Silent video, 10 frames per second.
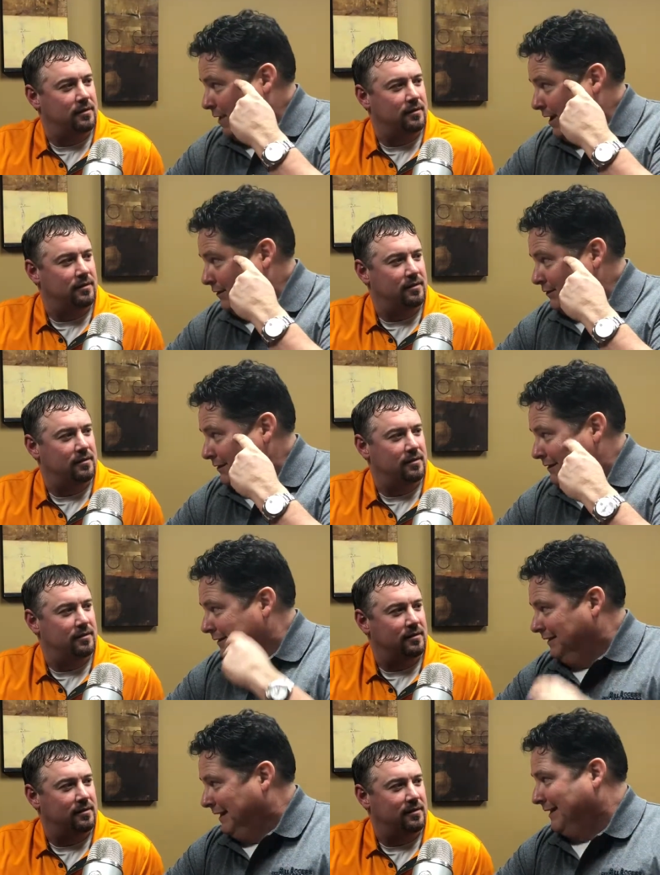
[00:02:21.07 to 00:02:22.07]
Speaker 1: wise,
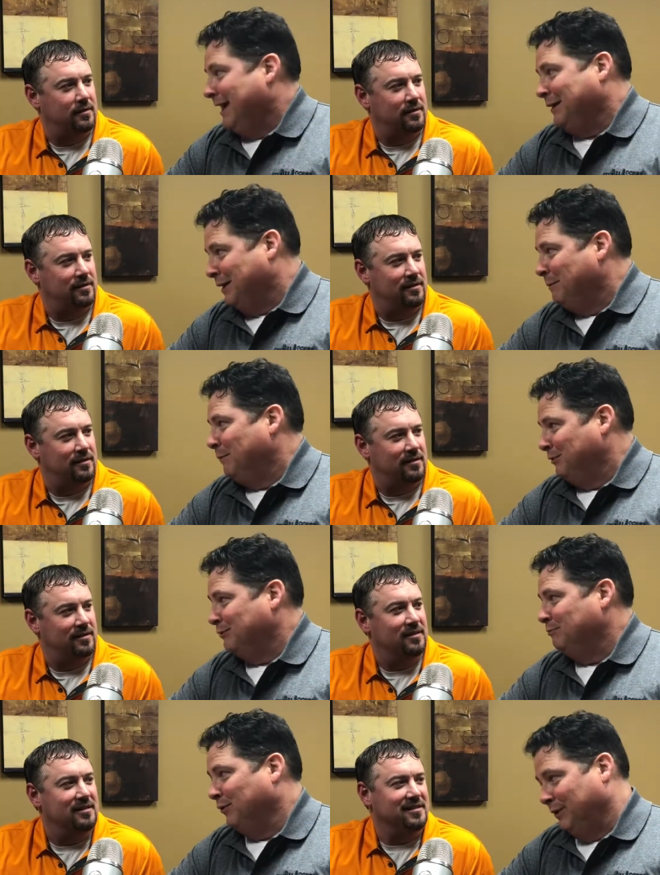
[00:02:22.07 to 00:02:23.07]
that guy can come up with some
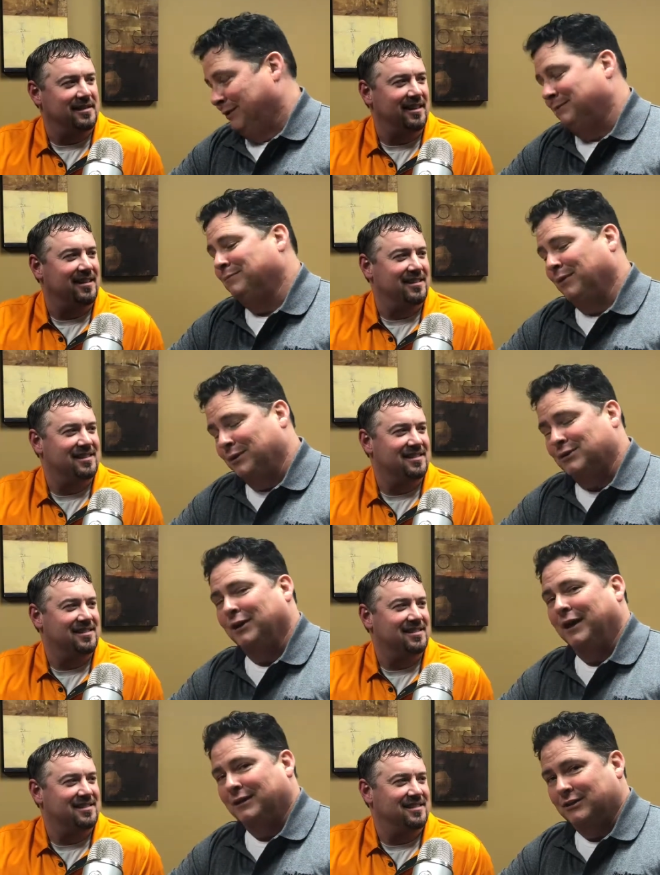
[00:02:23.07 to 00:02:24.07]
pretty yeah. pretty
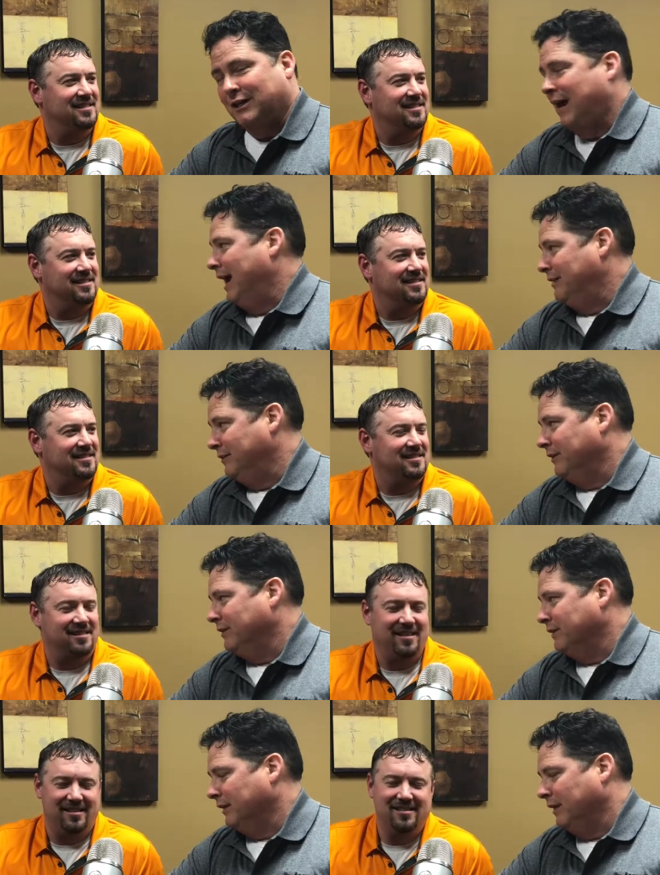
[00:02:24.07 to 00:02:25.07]
slick designs and things
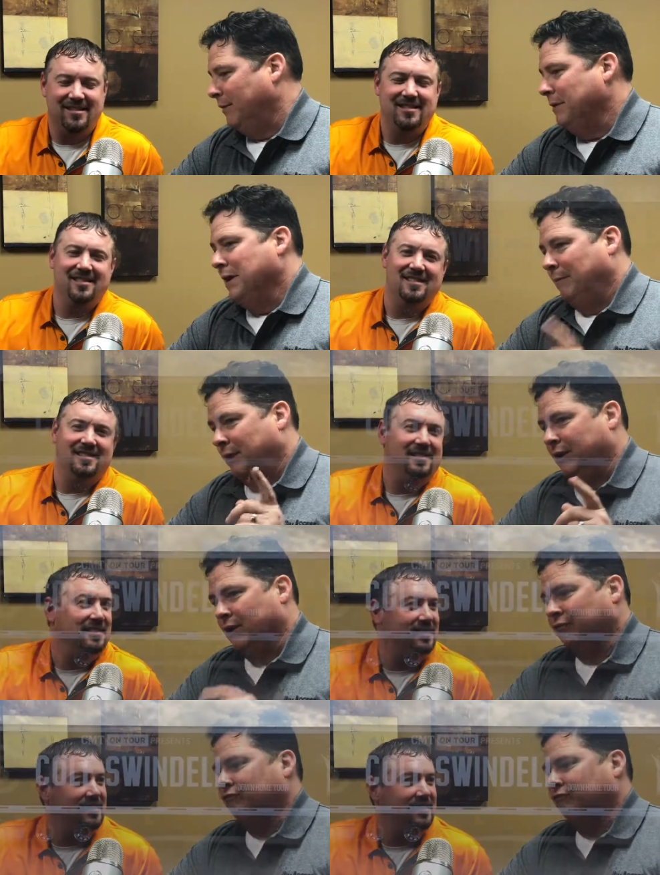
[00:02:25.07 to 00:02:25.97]
yeah. like that. But he does